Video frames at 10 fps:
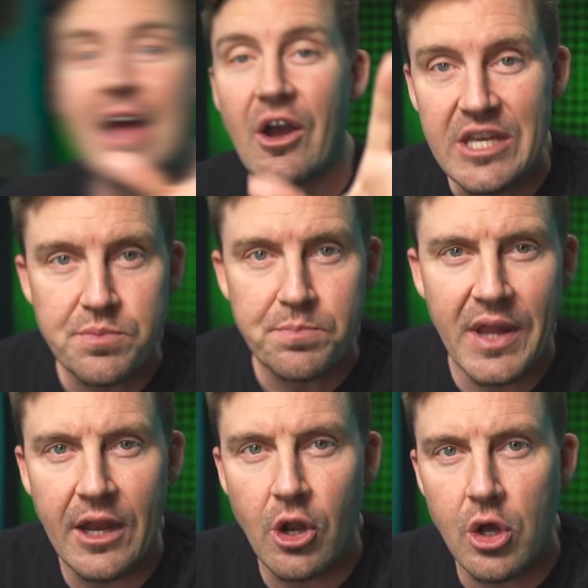Now, each
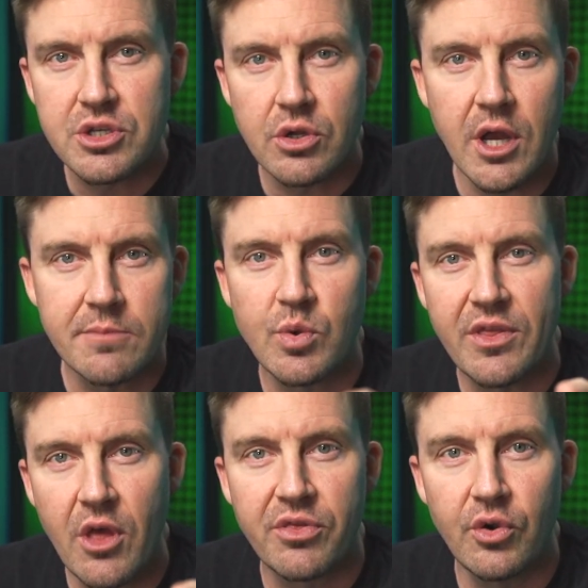plan also comes with
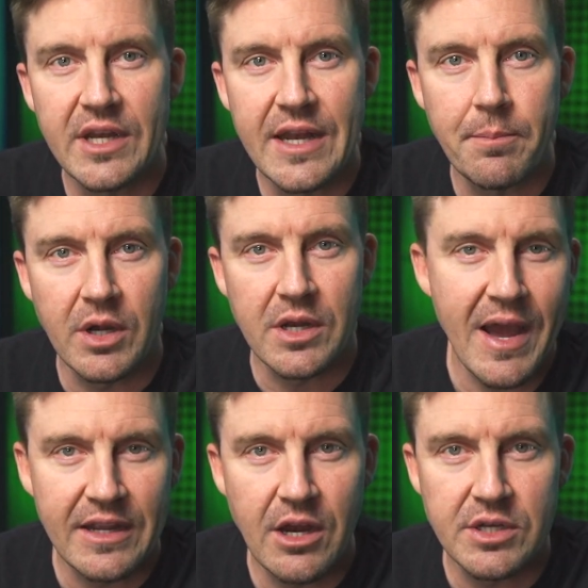a 30 day money
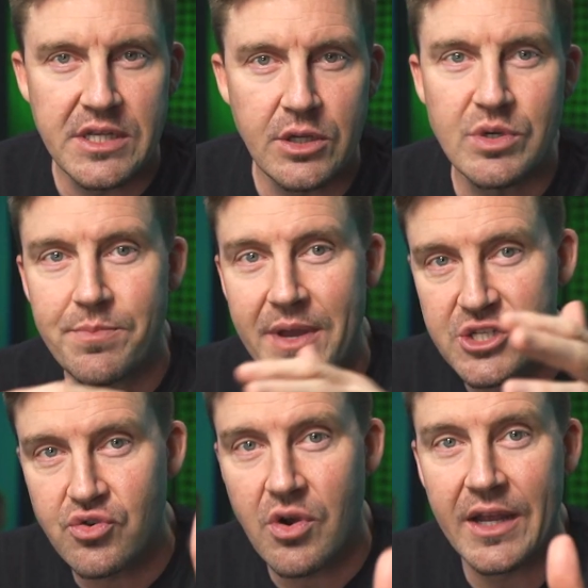back guarantee, which
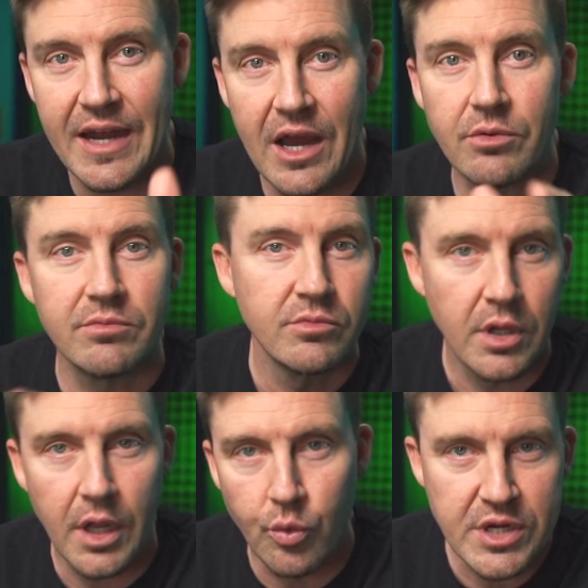makes trying it out a